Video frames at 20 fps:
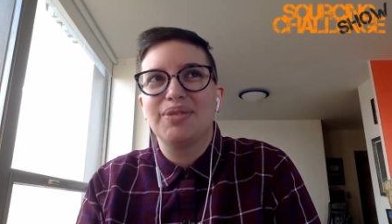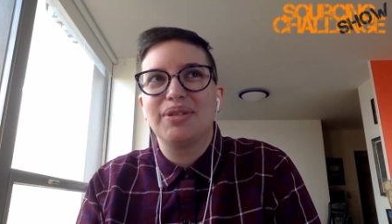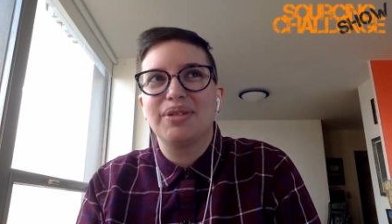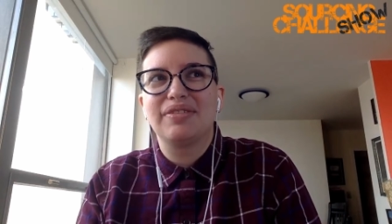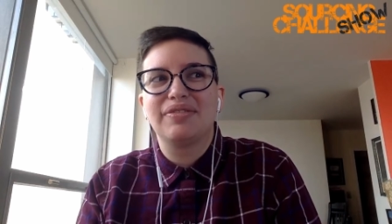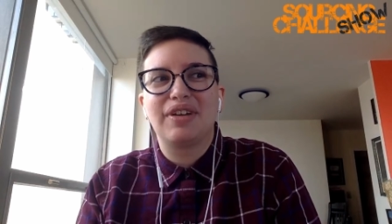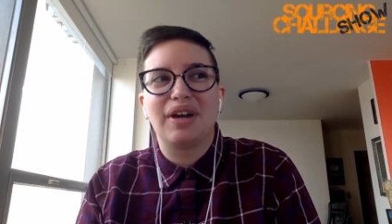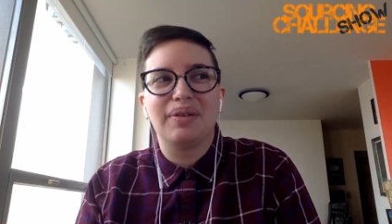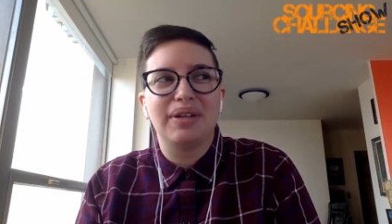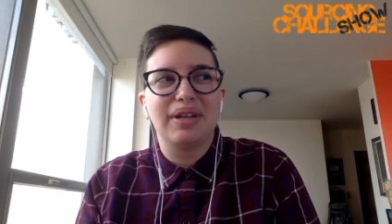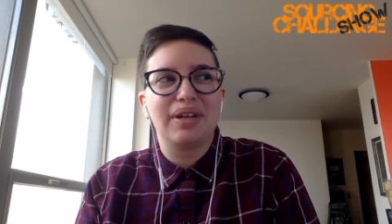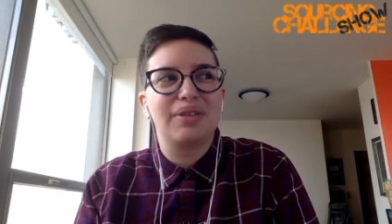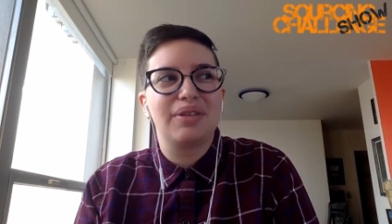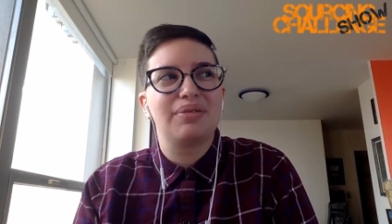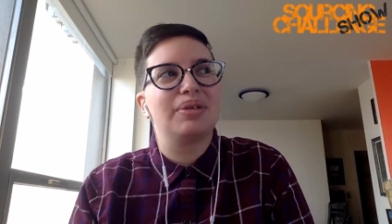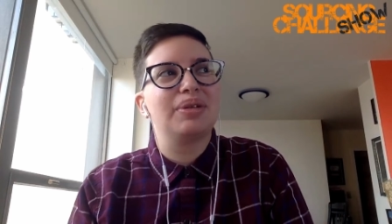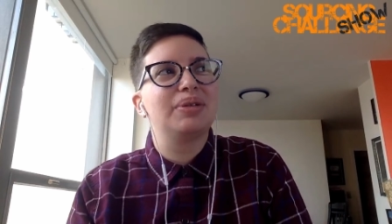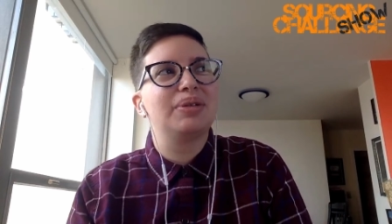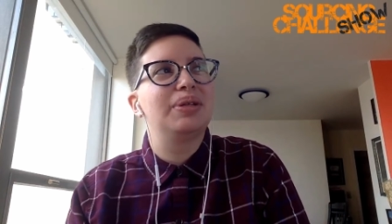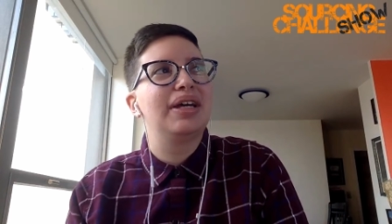But sort of
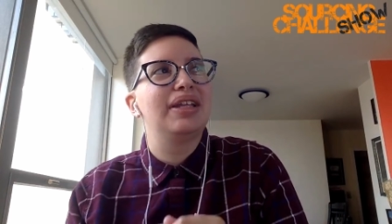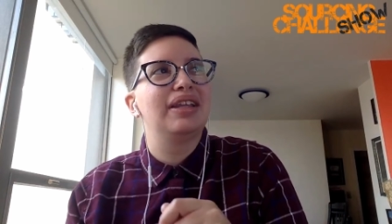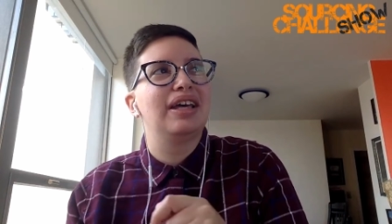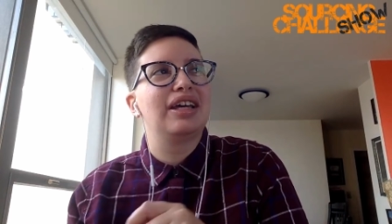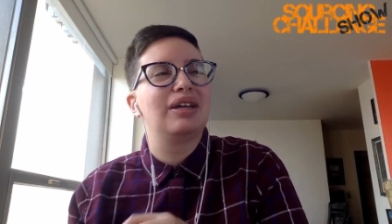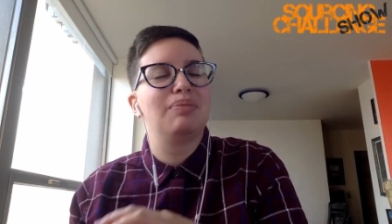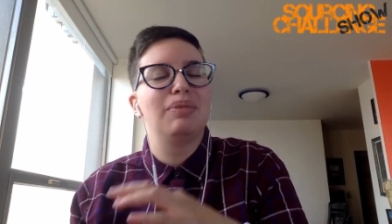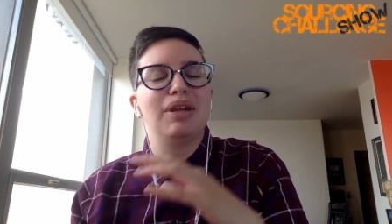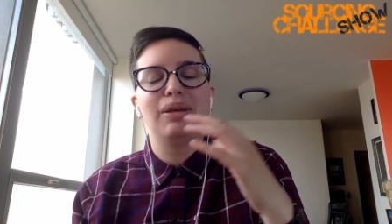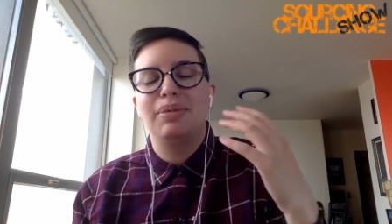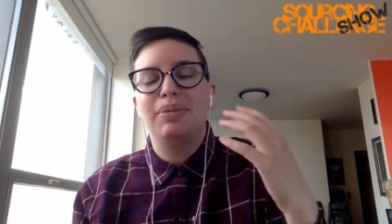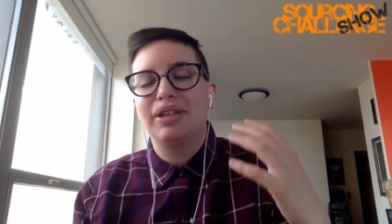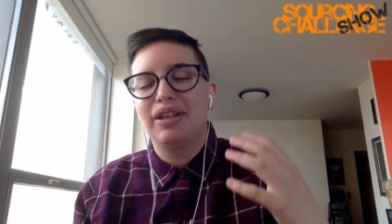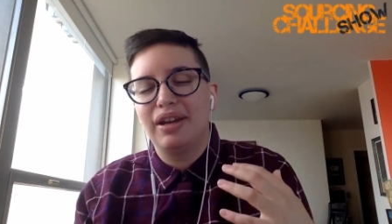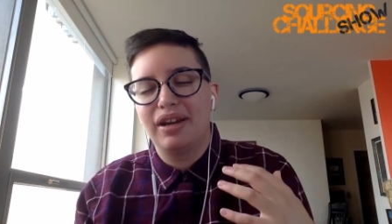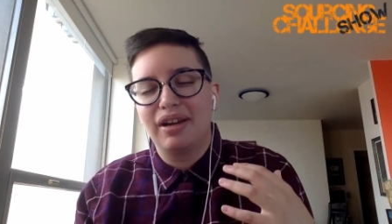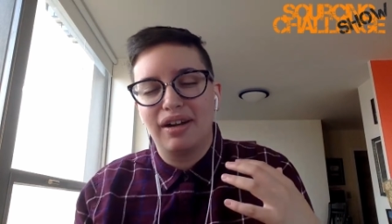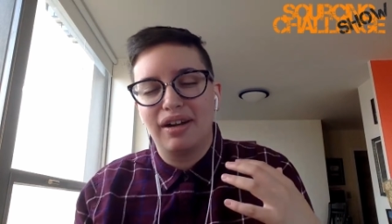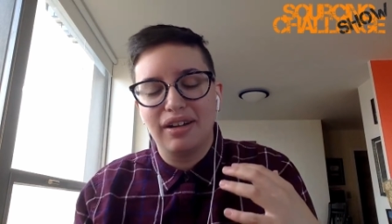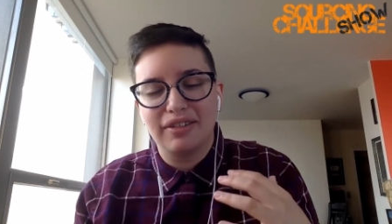going through and like
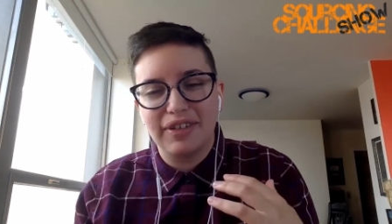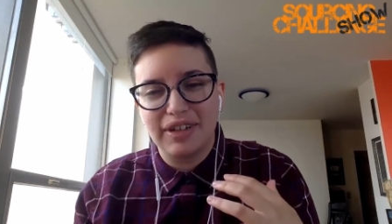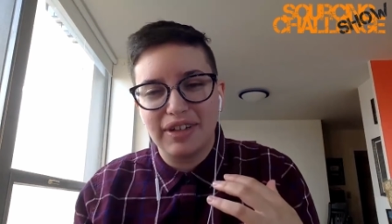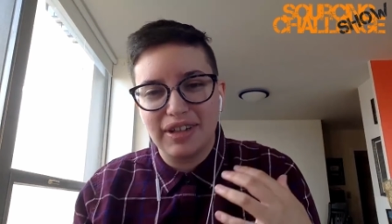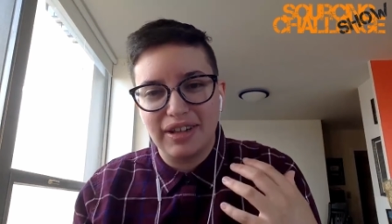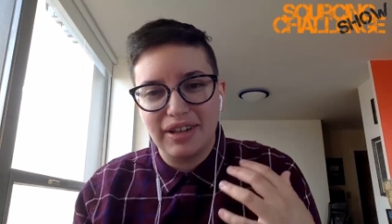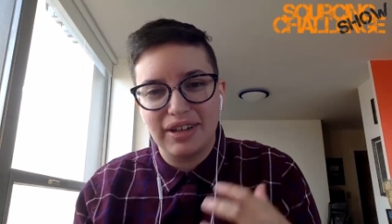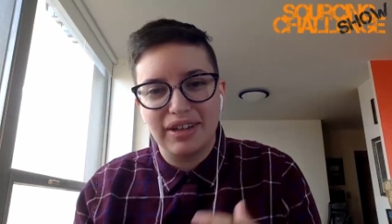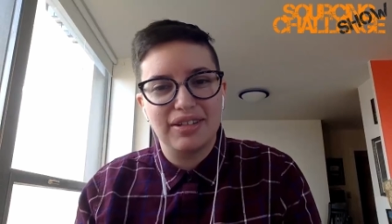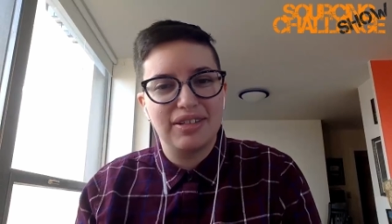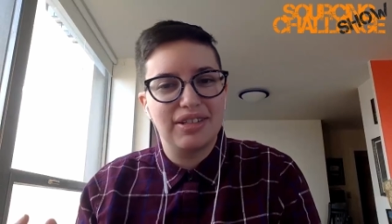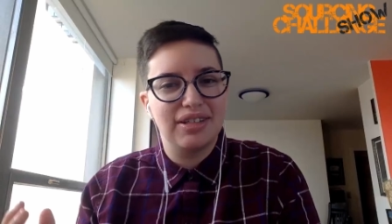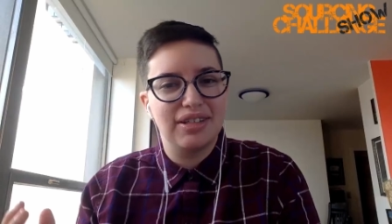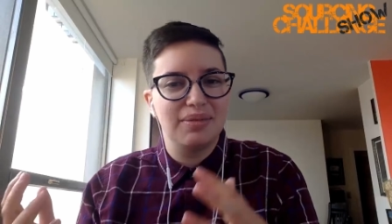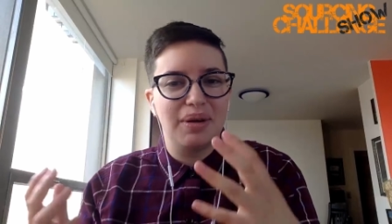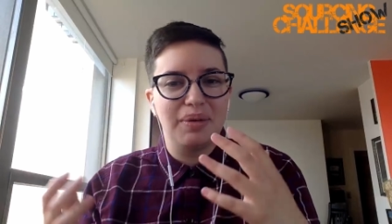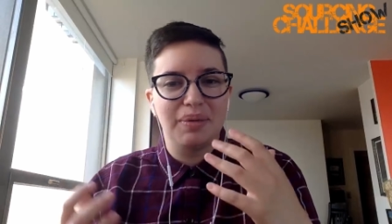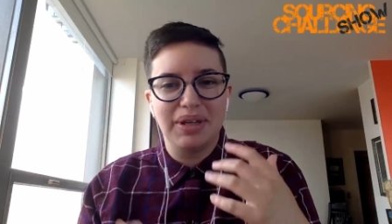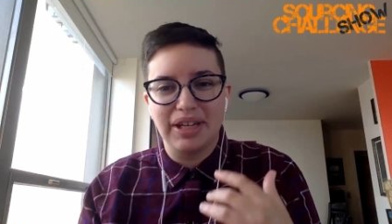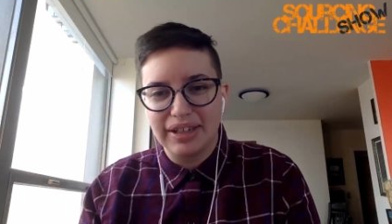manipulating all of our
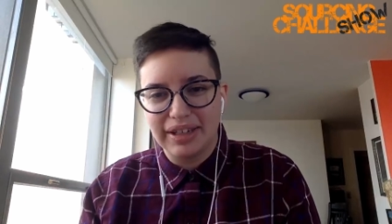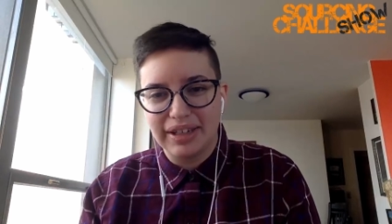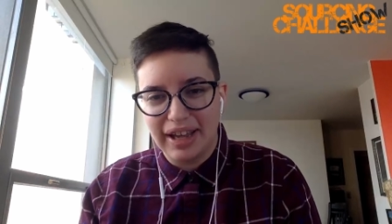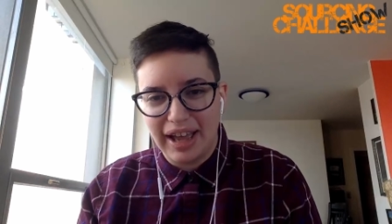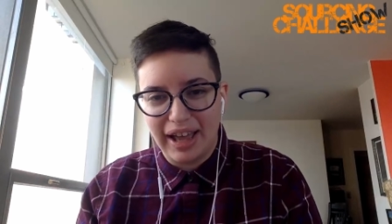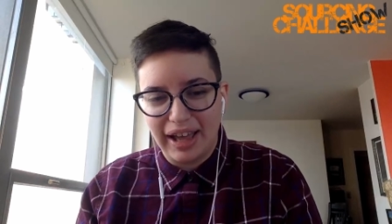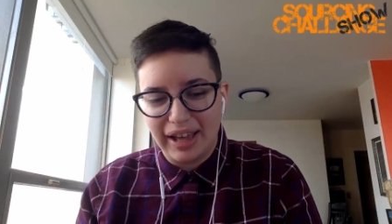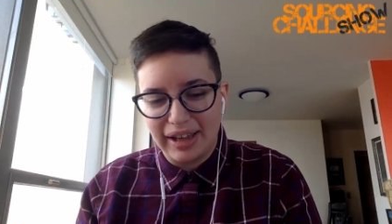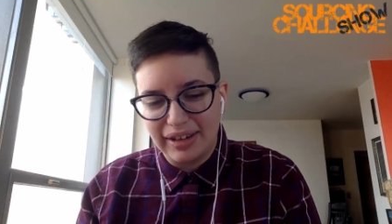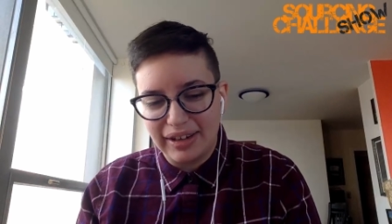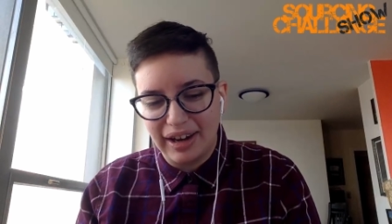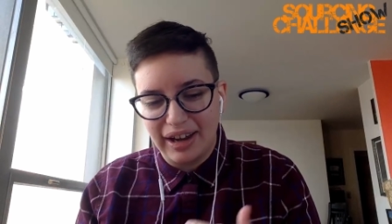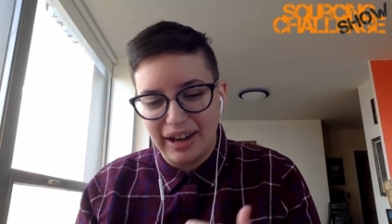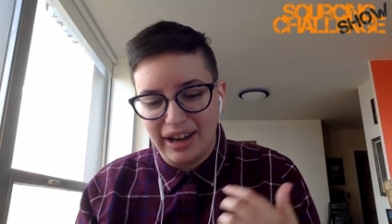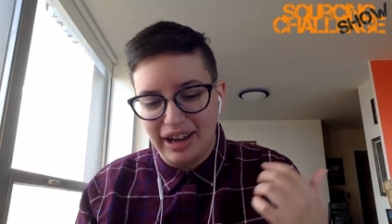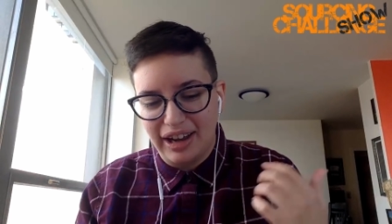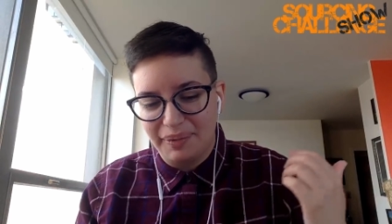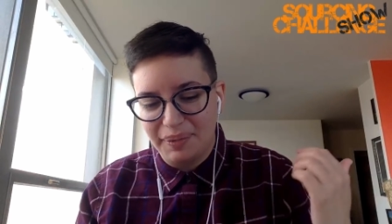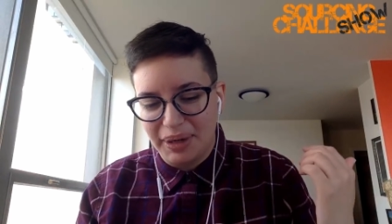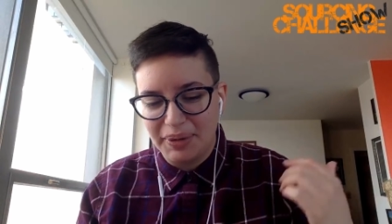data, see what we can get,